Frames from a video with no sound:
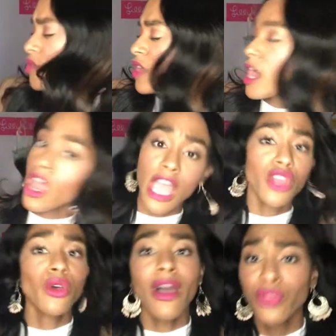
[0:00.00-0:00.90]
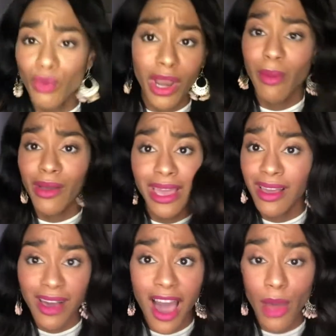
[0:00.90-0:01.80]
over there. You don't have to worry about
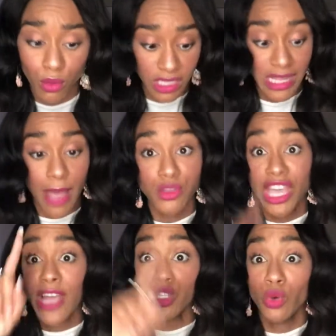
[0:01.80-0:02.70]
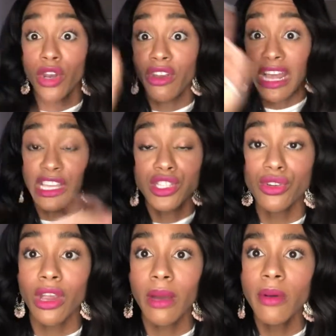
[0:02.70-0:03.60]
getting caught with Snapchat, Twitter, and
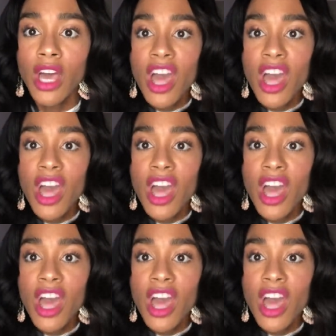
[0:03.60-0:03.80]
Instagram.